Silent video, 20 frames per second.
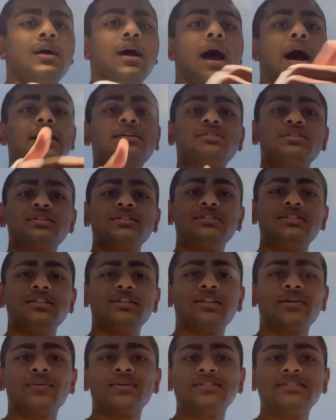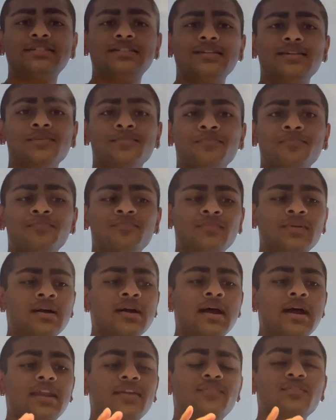As you can see, there is steam.
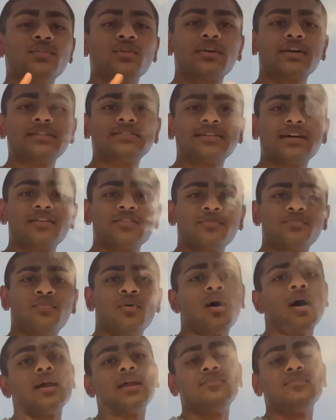And if you look inside of the pot,